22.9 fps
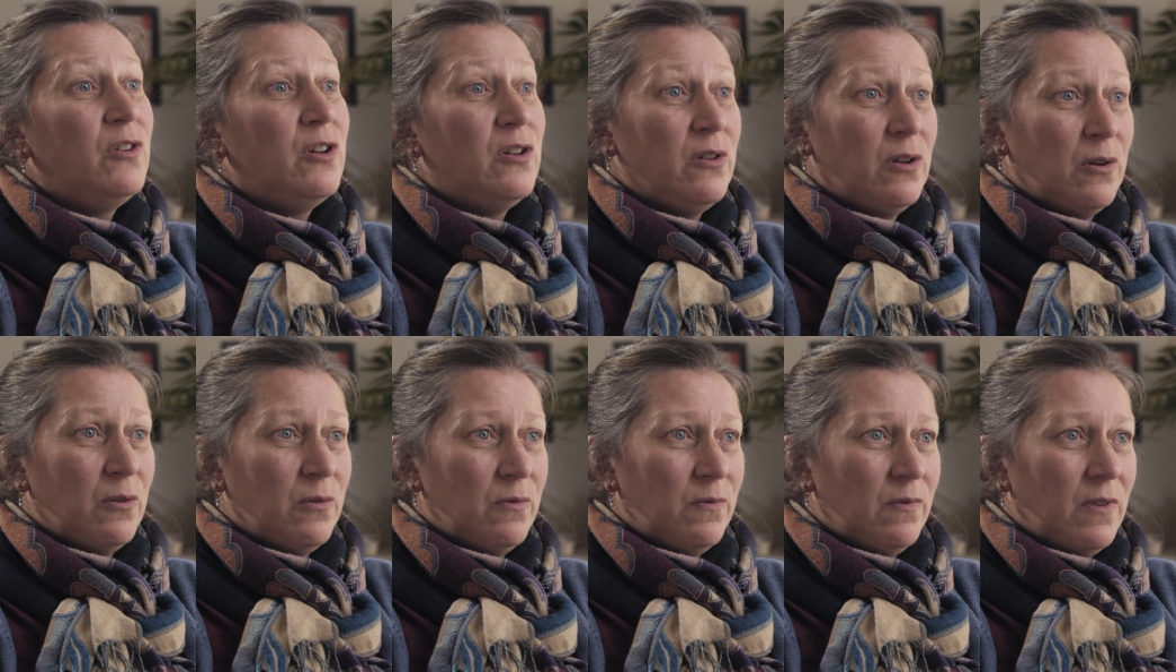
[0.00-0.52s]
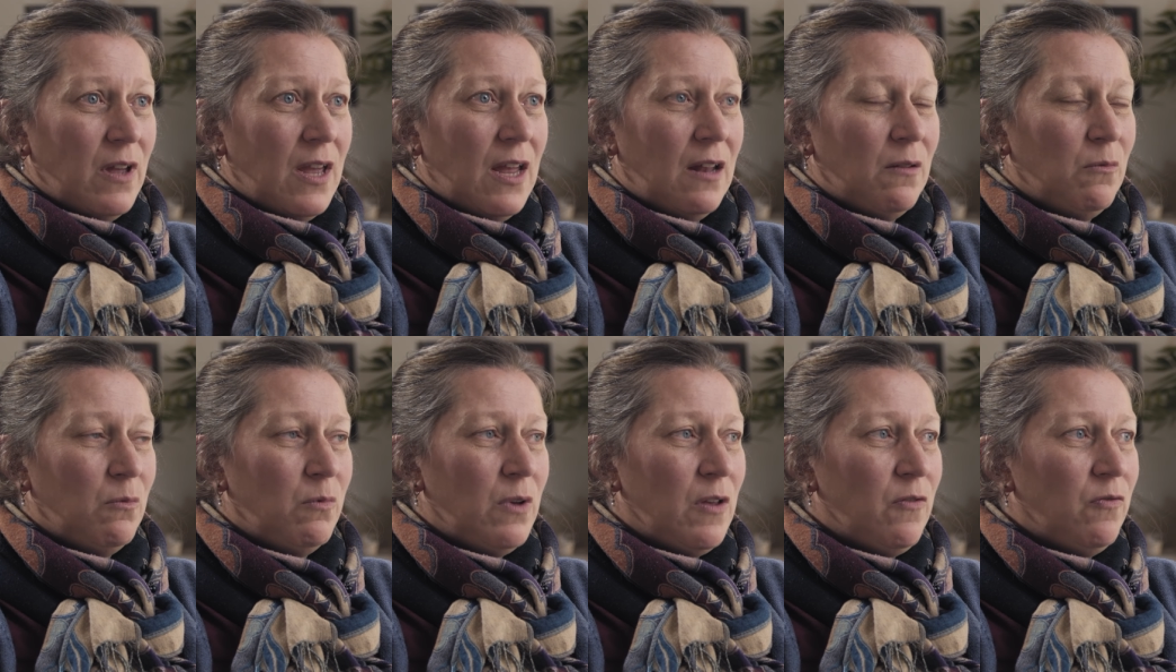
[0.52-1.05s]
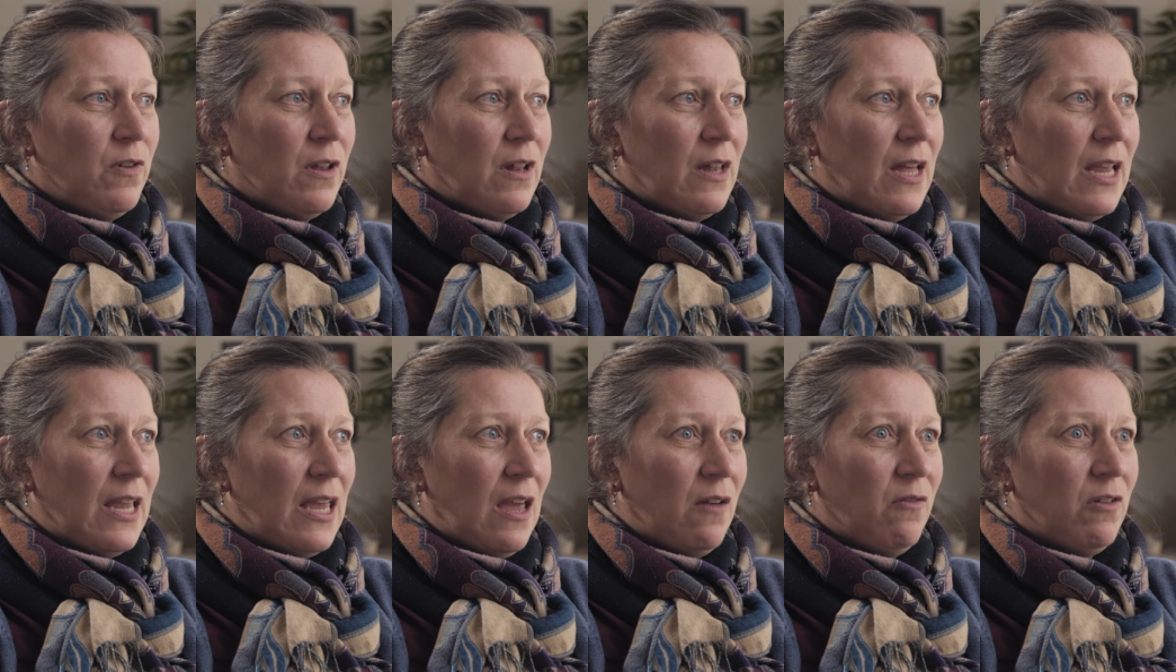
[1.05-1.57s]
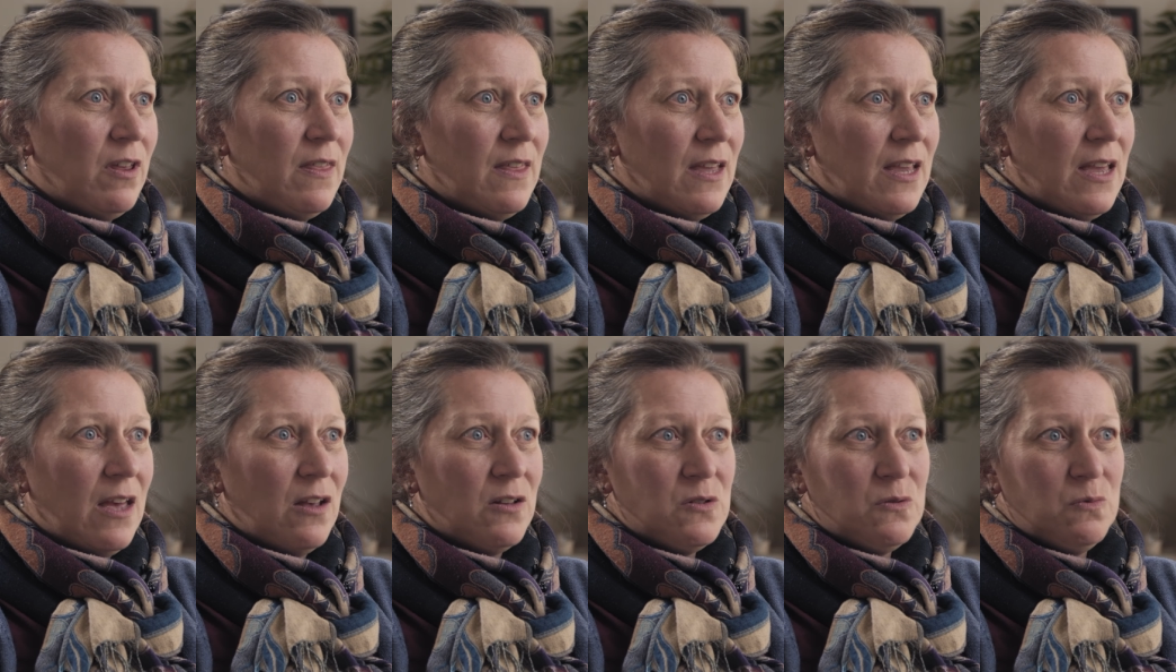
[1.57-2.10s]
to do, and we feel like
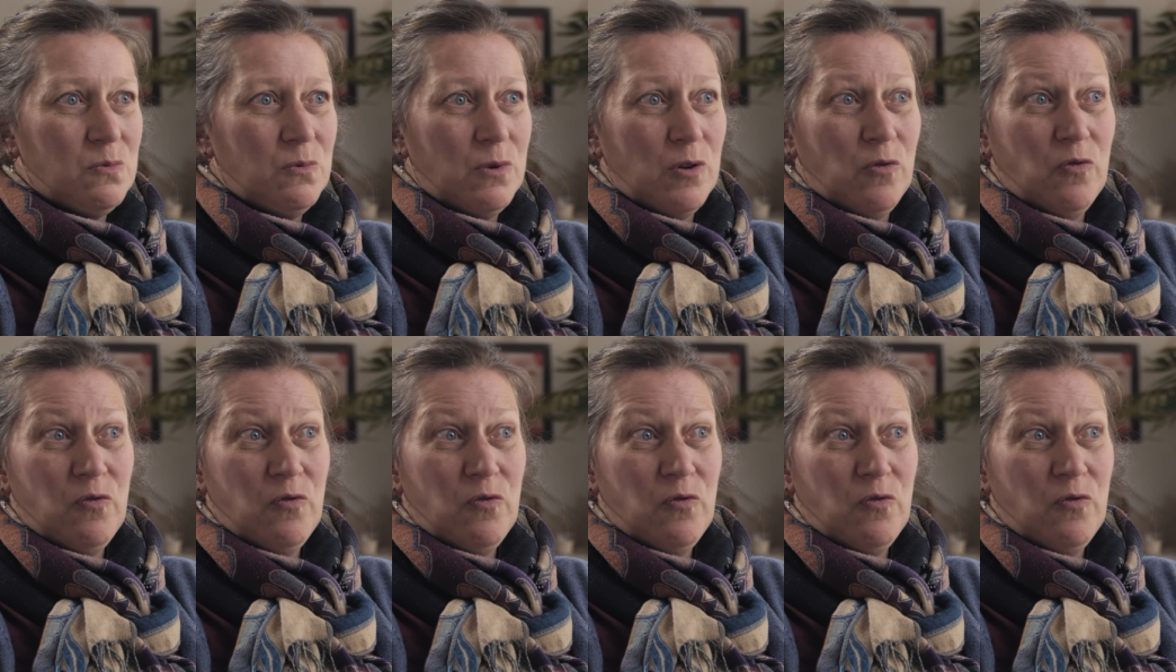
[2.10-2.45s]
everything else will